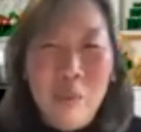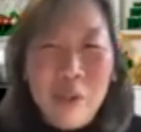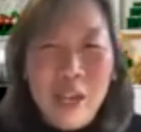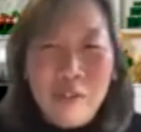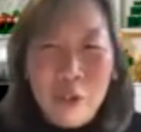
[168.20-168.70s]

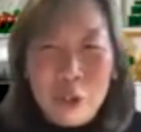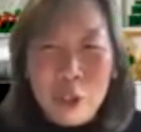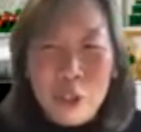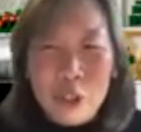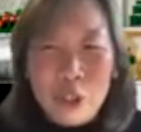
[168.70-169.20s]
We
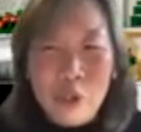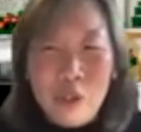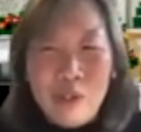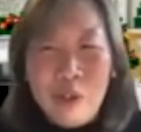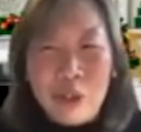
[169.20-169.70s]

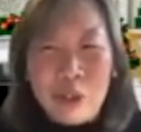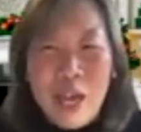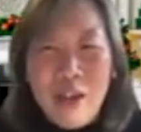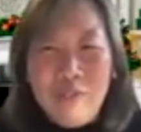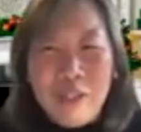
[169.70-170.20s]
also
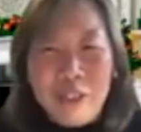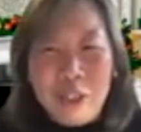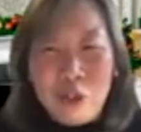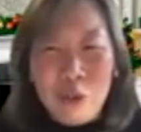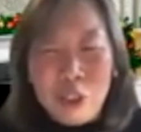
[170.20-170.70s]
have
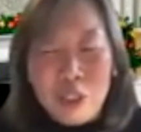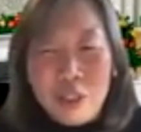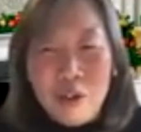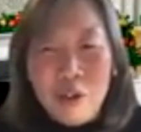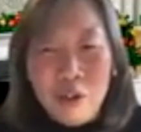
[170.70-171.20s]

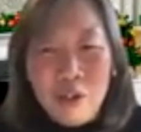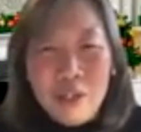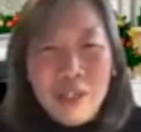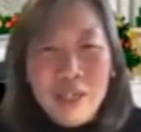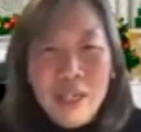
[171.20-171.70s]
descriptions or
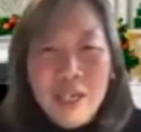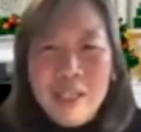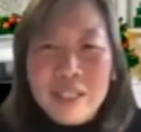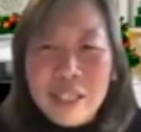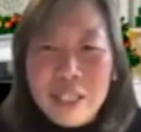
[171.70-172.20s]

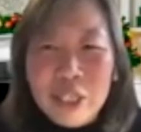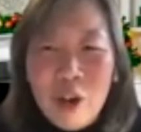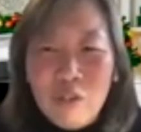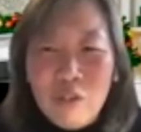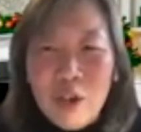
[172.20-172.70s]
listings
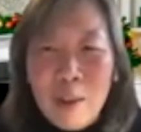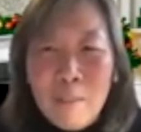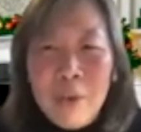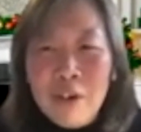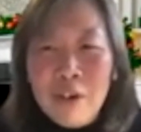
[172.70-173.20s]
of
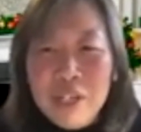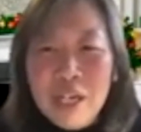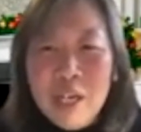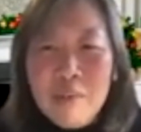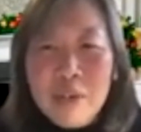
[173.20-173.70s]

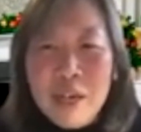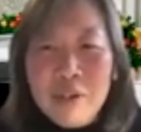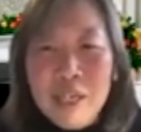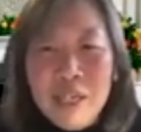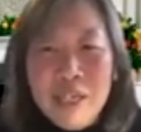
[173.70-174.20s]
Martha,
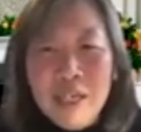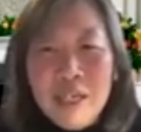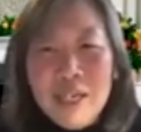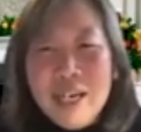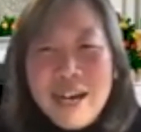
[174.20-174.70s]
Mary,
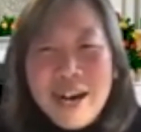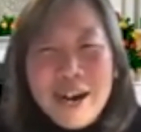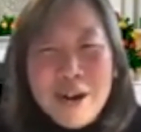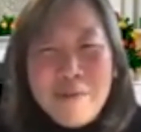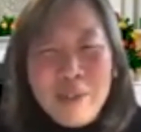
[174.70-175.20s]

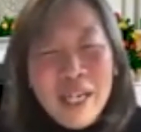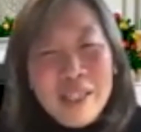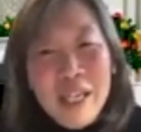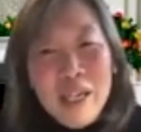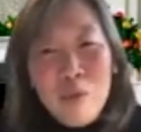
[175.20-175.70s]
the
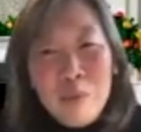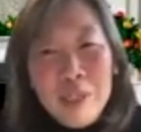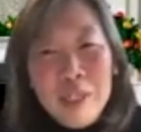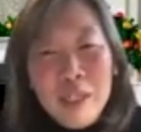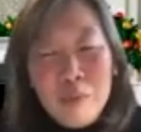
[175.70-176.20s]
unnamed
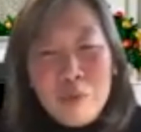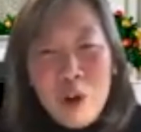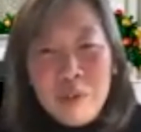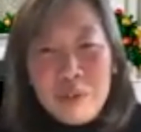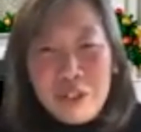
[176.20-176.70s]
woman in
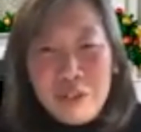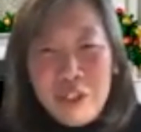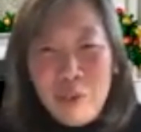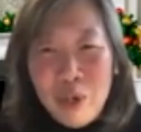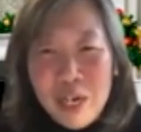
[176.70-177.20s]
Proverbs
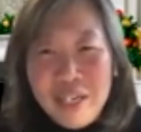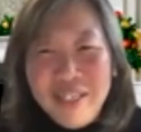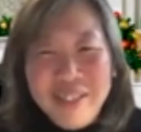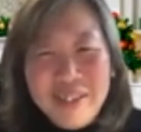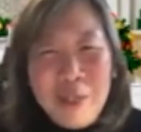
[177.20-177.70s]
31.
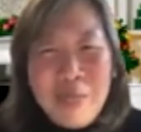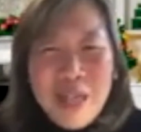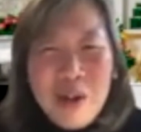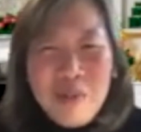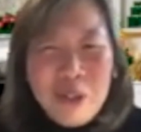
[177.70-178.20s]

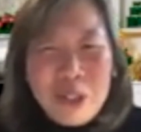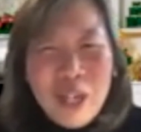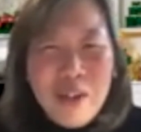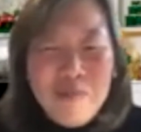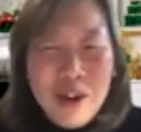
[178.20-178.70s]
We also
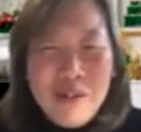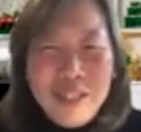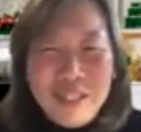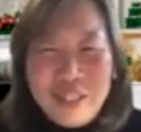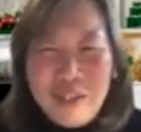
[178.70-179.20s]
have Mary,
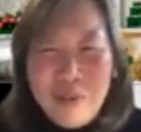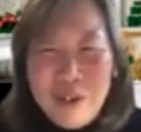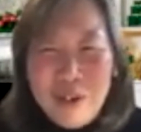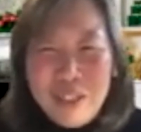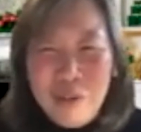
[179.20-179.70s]
sister of
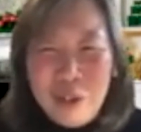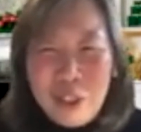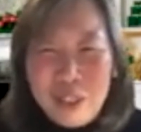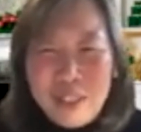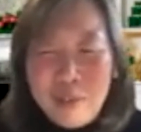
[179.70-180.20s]
Martha, which
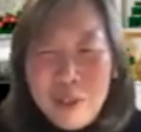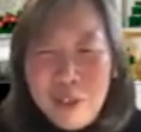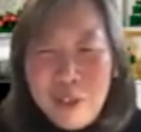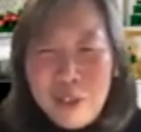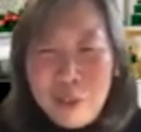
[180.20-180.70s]
is
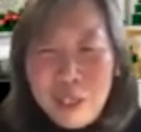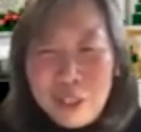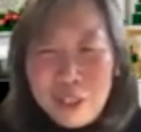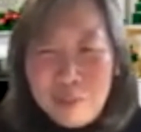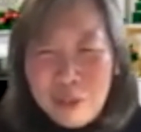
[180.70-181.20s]
similar to what I just